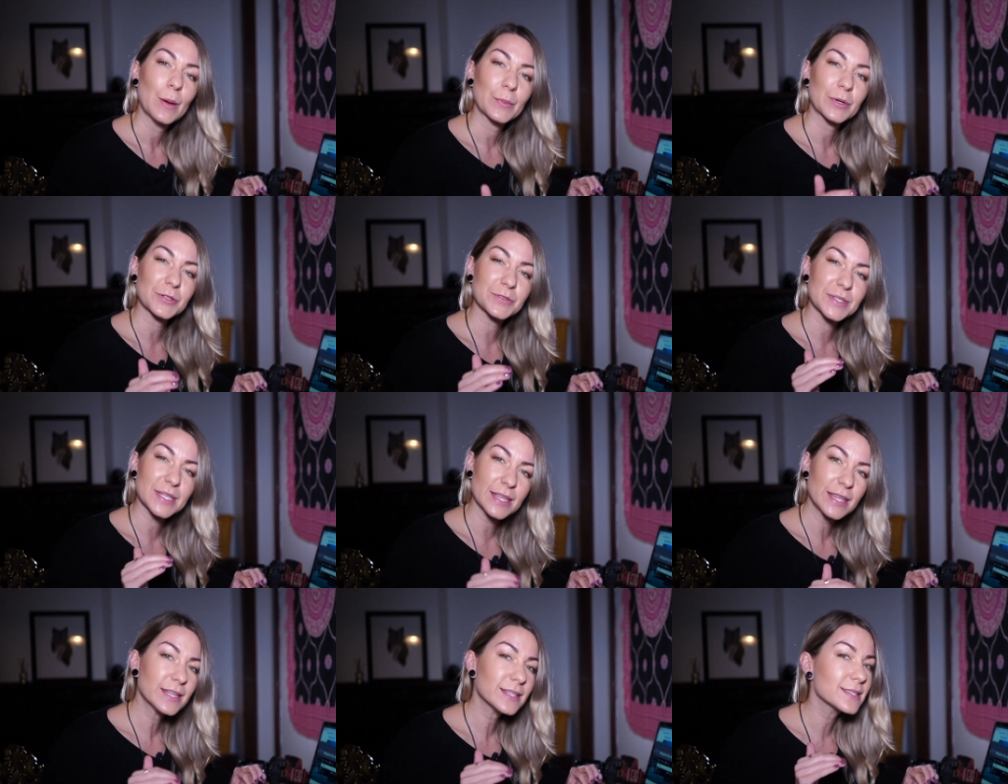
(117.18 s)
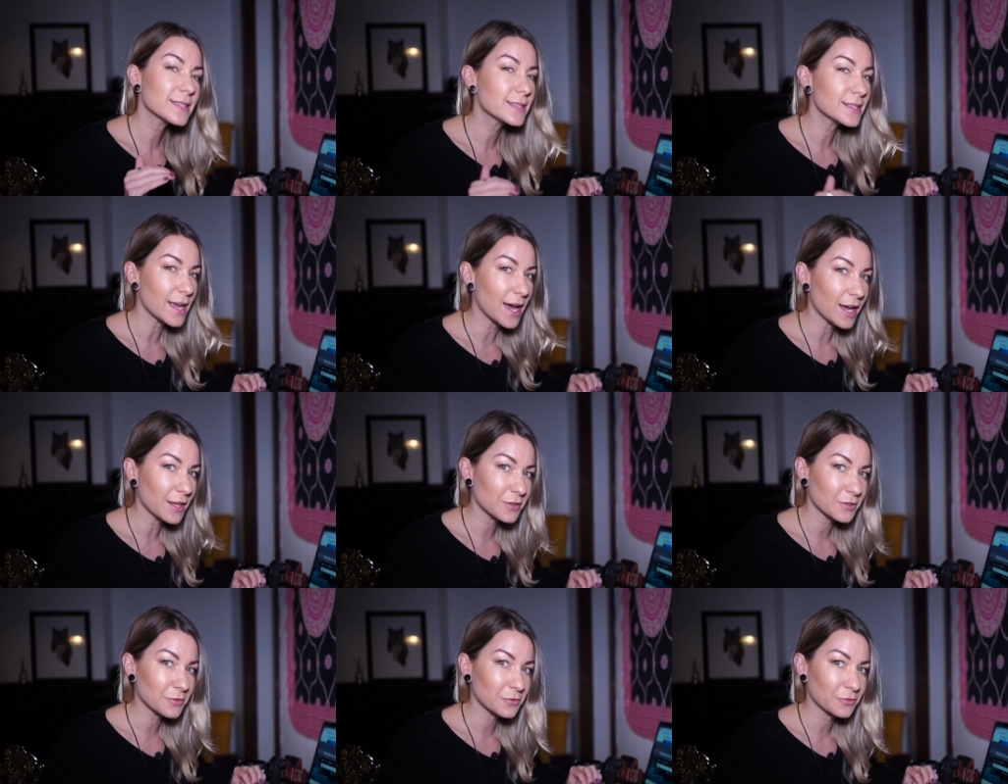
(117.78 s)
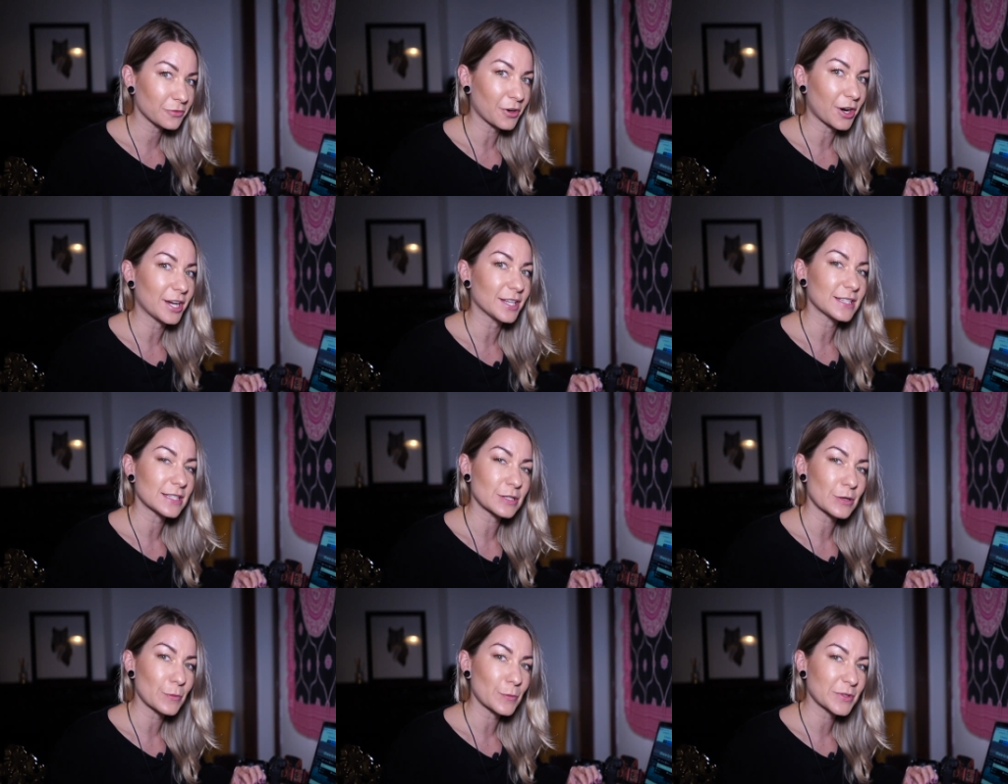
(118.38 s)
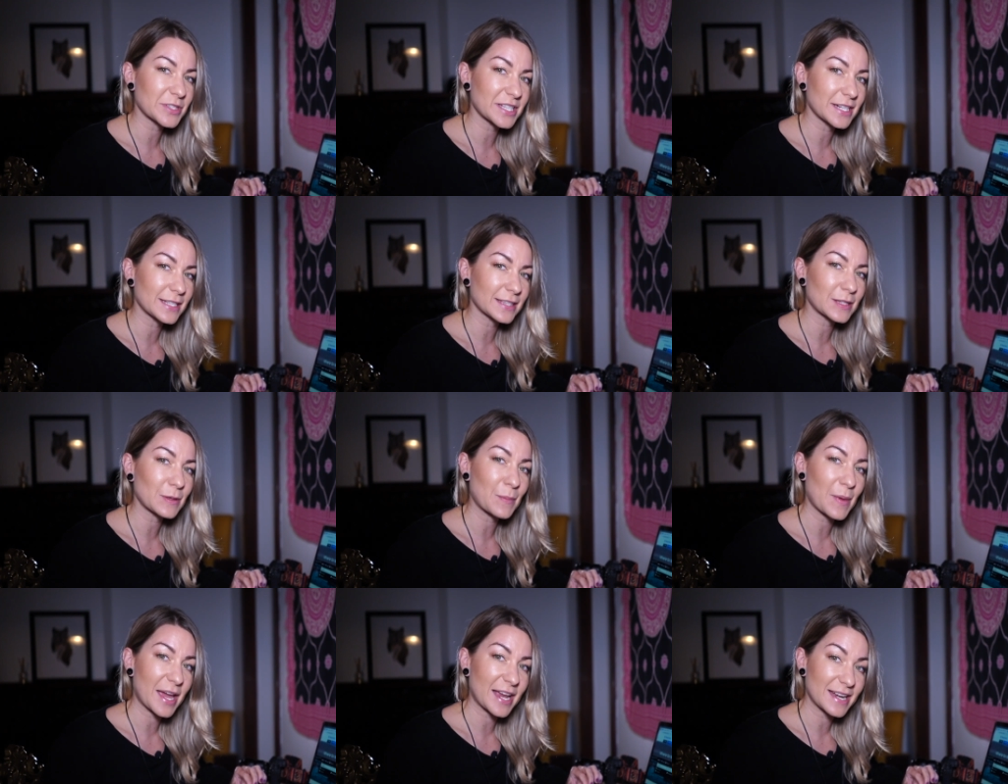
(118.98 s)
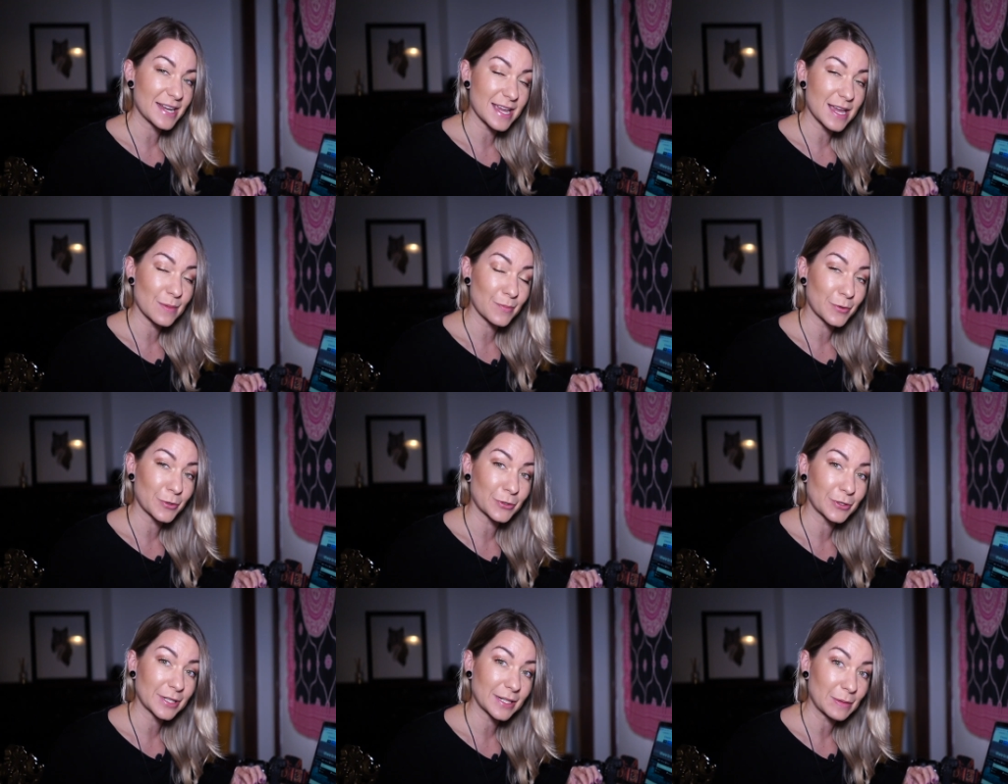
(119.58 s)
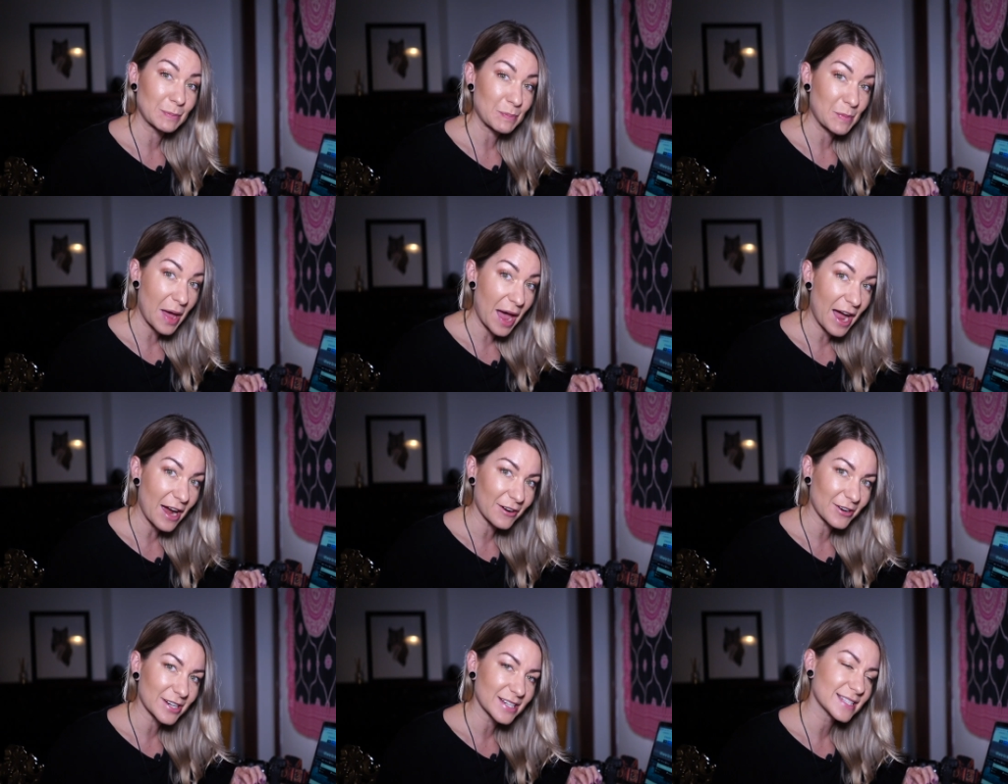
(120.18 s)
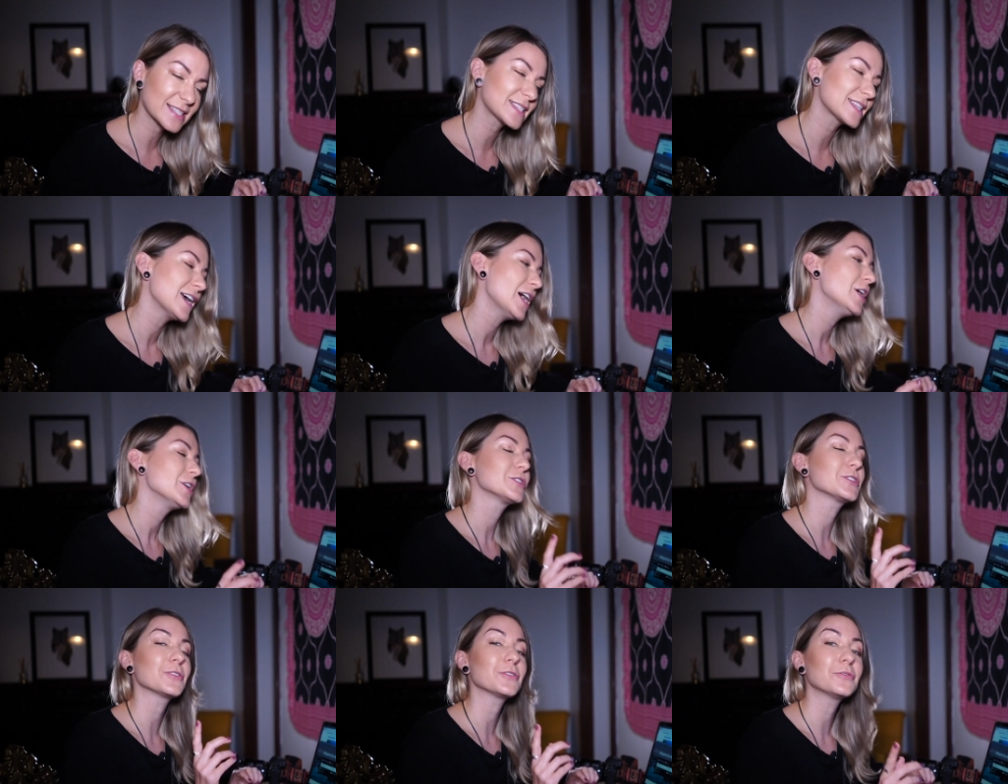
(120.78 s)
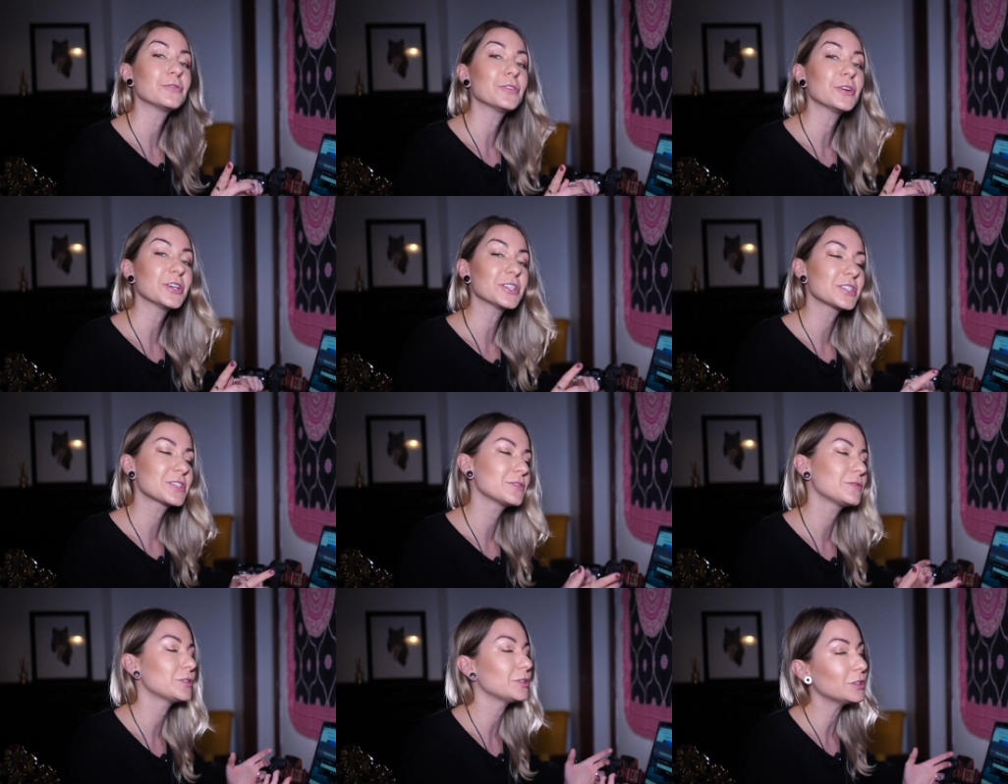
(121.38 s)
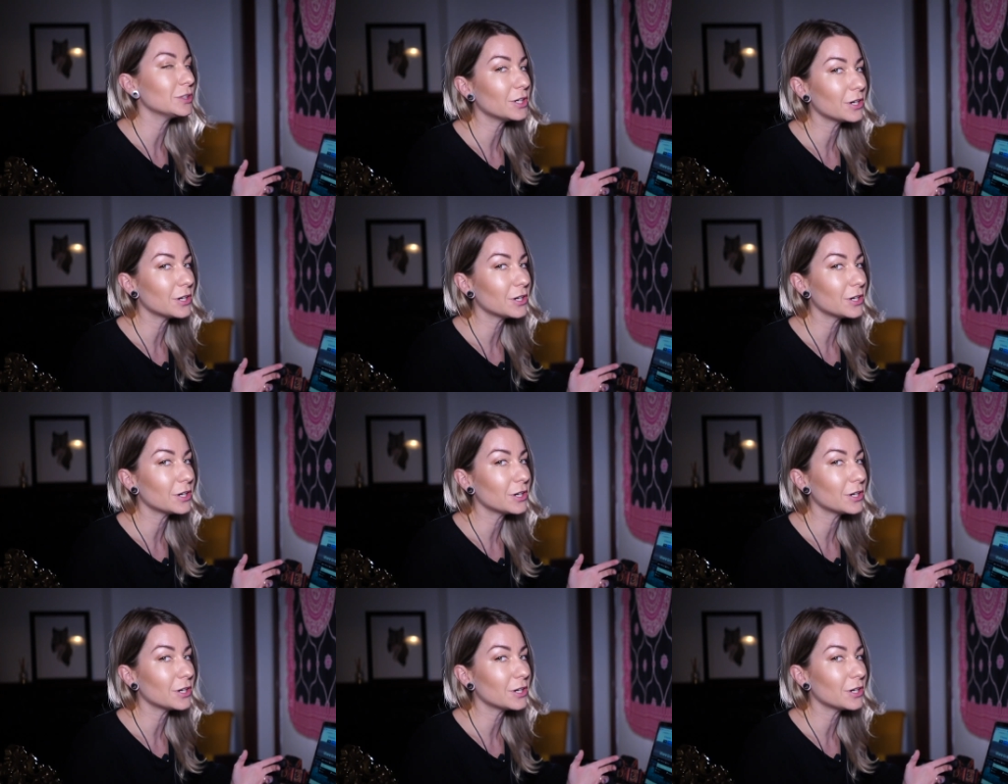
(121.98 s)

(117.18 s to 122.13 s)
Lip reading: but it was in the south of France, so it wasn't at the main airport in Paris. So first of all,